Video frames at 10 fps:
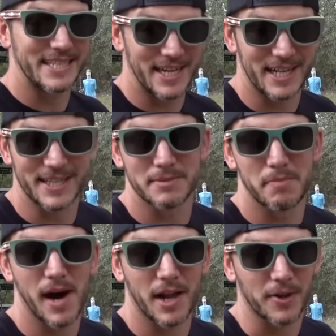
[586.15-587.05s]
gun, this
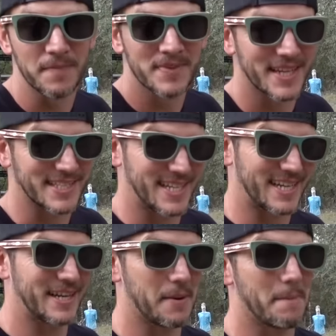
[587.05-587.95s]
model, has
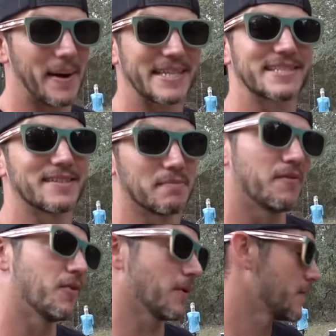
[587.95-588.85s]
taken out a bison
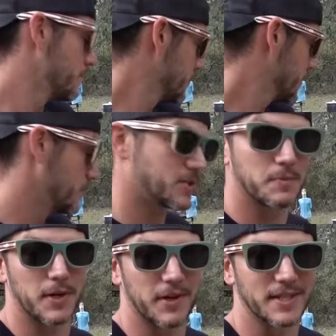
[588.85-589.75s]
before, which is
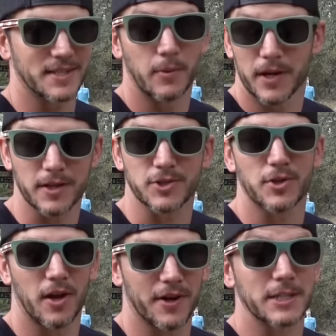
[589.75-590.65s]
pretty crazy. We're going to go shoot
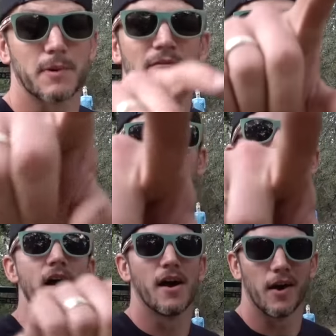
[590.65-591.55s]
long range. But first,
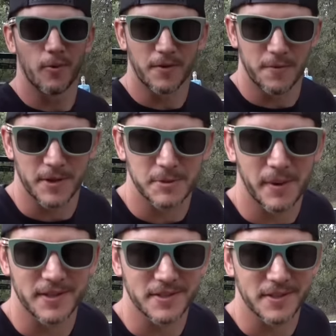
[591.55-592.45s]
a word from our
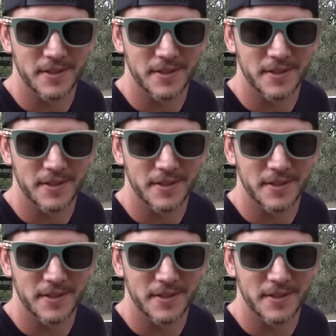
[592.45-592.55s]
sponsor.